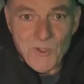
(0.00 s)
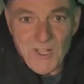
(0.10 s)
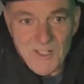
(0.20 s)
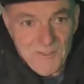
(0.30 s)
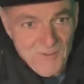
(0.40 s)

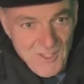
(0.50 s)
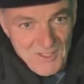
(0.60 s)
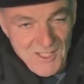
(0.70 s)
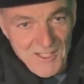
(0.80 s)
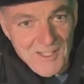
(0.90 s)
and it
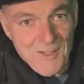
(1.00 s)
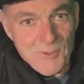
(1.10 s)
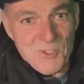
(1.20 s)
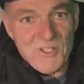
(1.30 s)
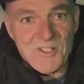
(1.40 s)
felt like I
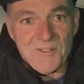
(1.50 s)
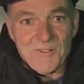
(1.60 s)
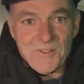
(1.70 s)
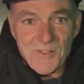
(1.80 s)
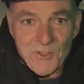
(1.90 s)
was just
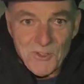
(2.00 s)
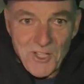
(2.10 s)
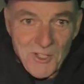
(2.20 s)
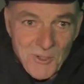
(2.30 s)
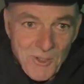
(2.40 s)

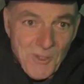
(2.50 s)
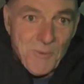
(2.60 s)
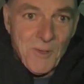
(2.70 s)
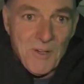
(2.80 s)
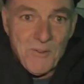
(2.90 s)
continuing the
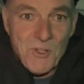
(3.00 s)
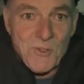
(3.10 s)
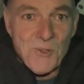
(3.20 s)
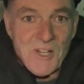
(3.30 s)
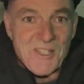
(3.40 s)
previous
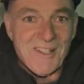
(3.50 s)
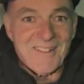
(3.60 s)
race.